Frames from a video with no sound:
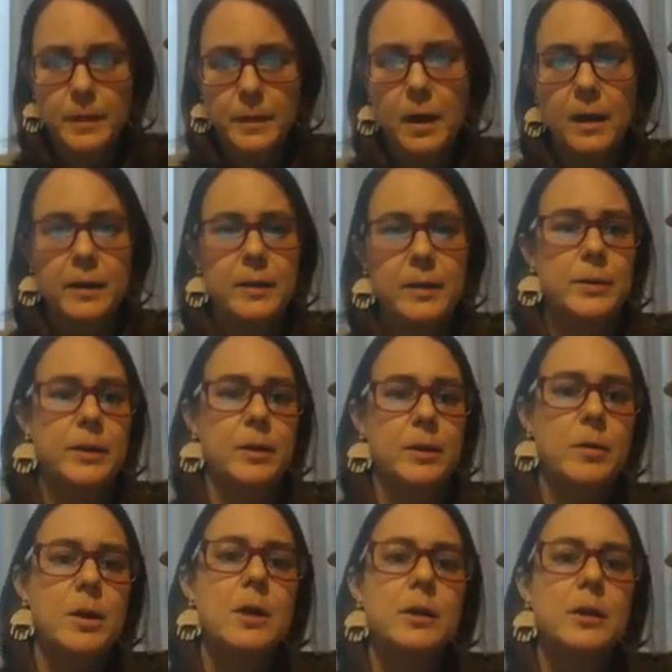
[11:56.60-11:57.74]
want. Here we go.
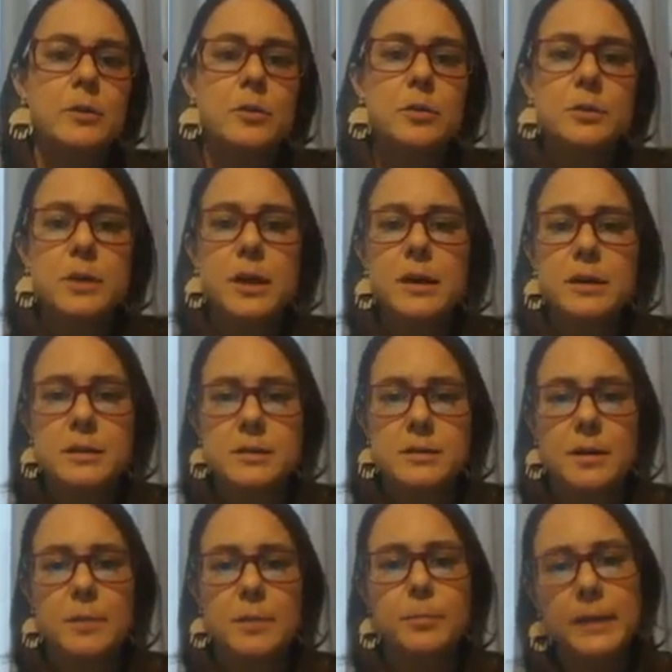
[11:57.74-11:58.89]
Google Docs,
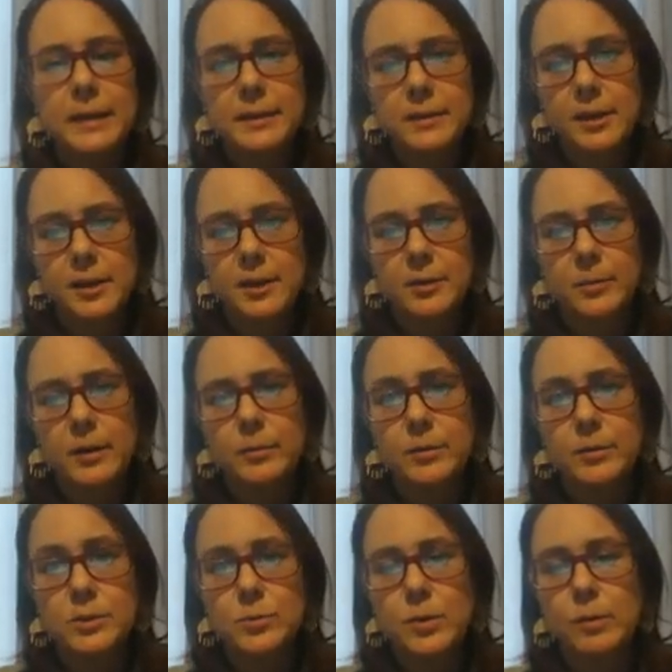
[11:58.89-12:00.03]
a blank document,
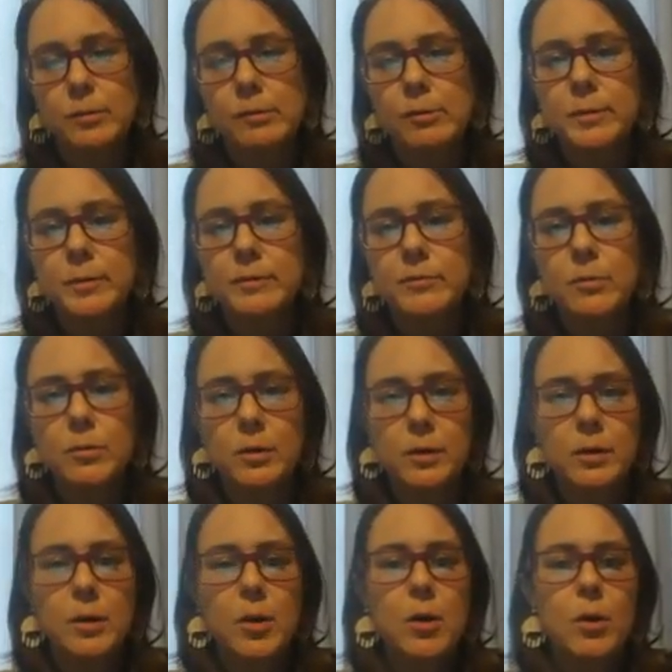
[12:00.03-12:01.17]
which is where we were before,
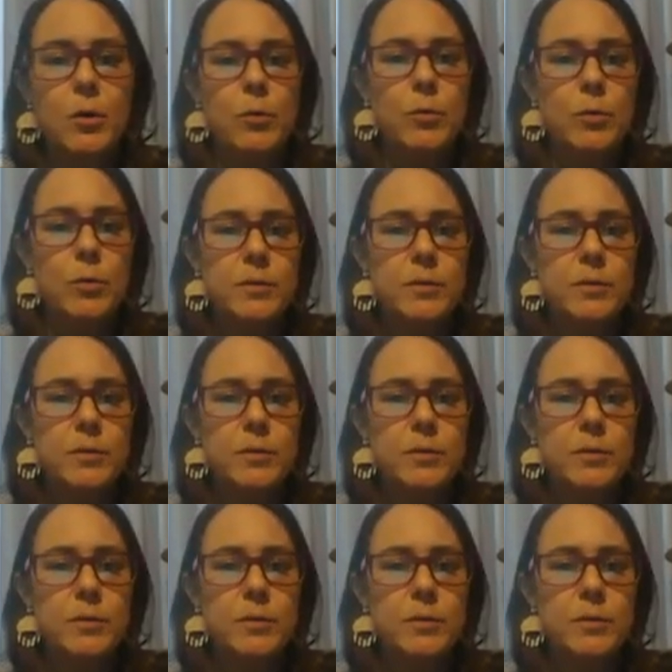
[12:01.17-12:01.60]
or